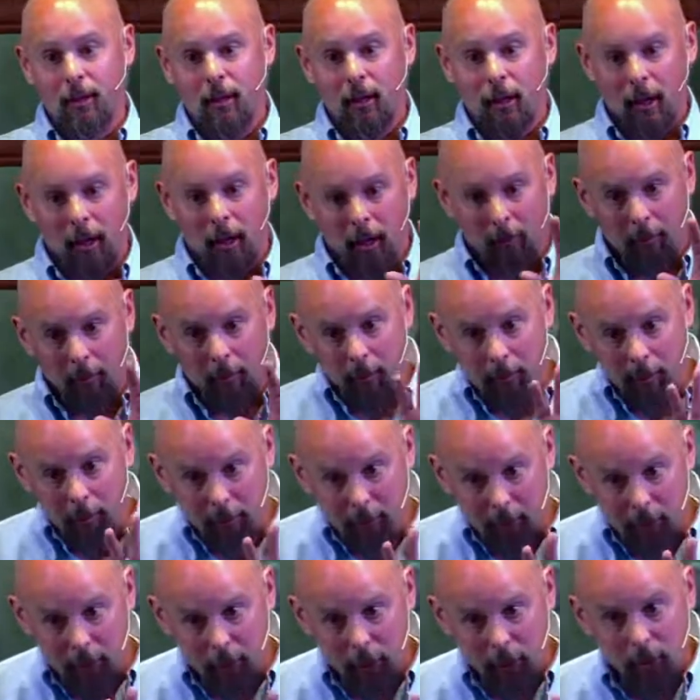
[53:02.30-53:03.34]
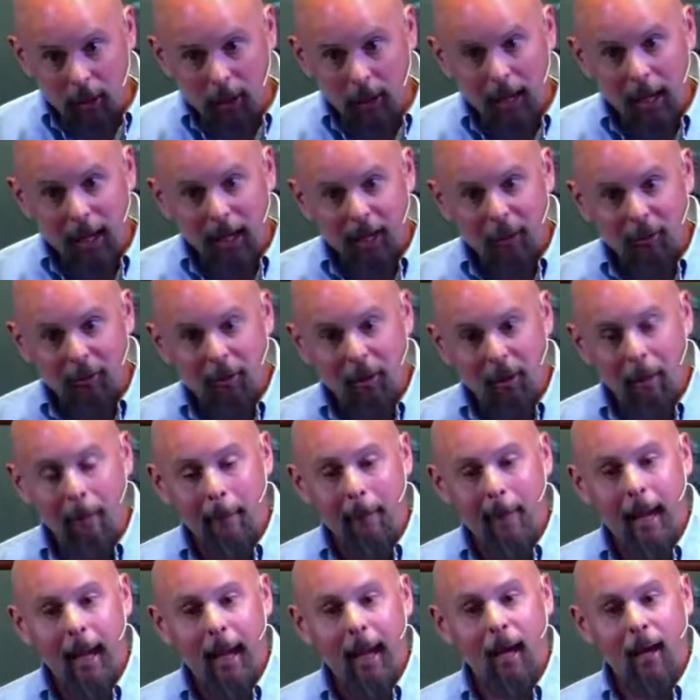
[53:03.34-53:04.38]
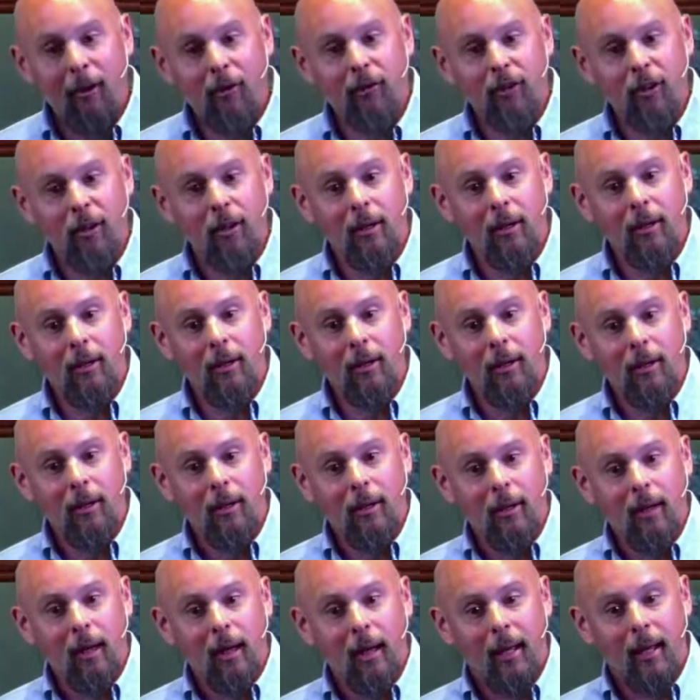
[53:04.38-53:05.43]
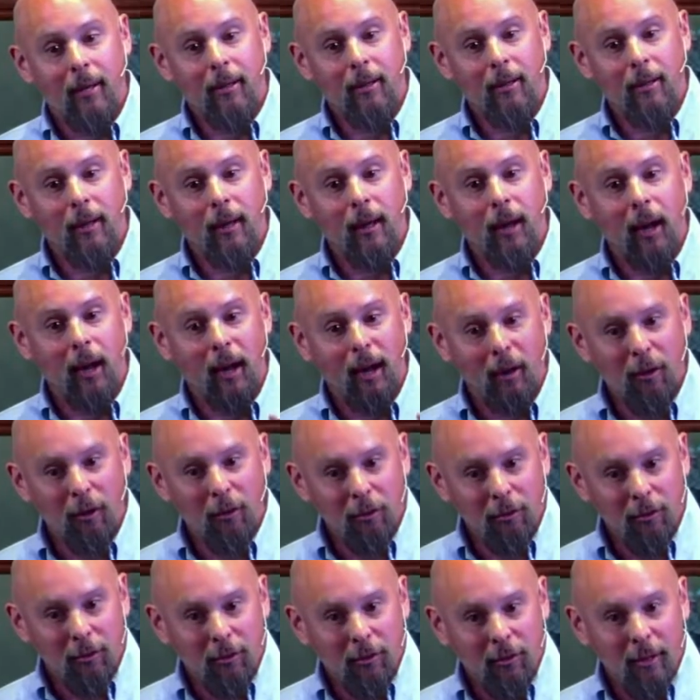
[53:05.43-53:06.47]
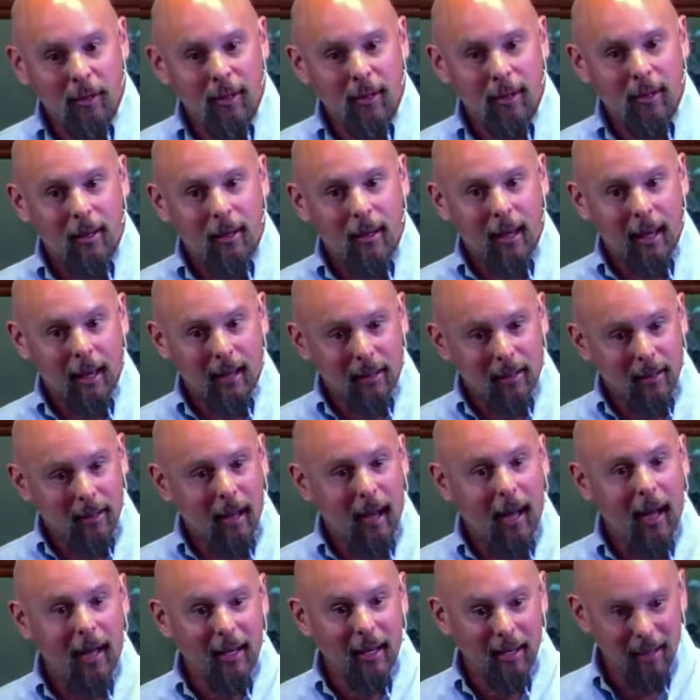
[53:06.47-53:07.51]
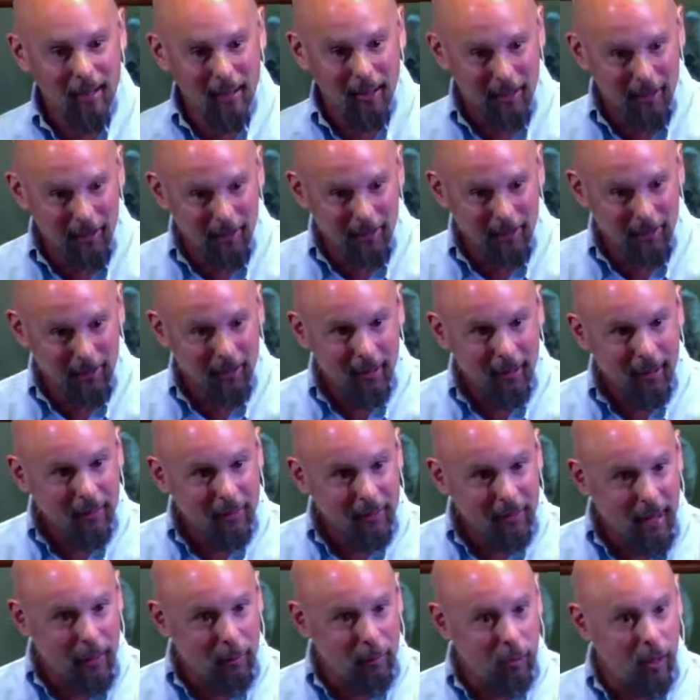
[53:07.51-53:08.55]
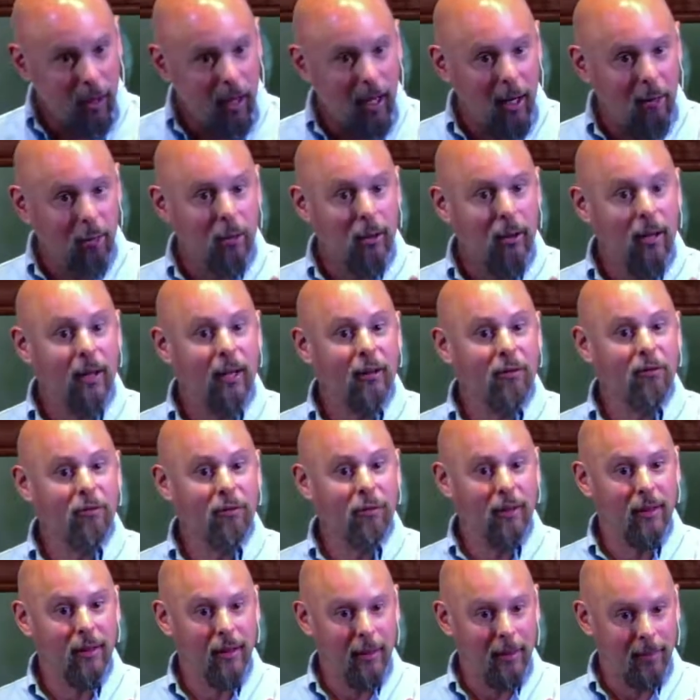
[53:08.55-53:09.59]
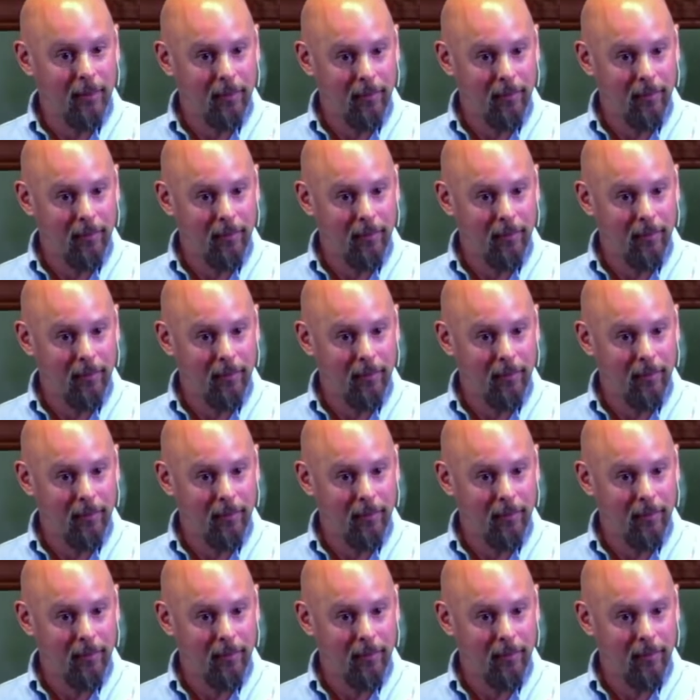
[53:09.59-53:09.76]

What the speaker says: a pure light of compassion and love and kindness that will uplift them.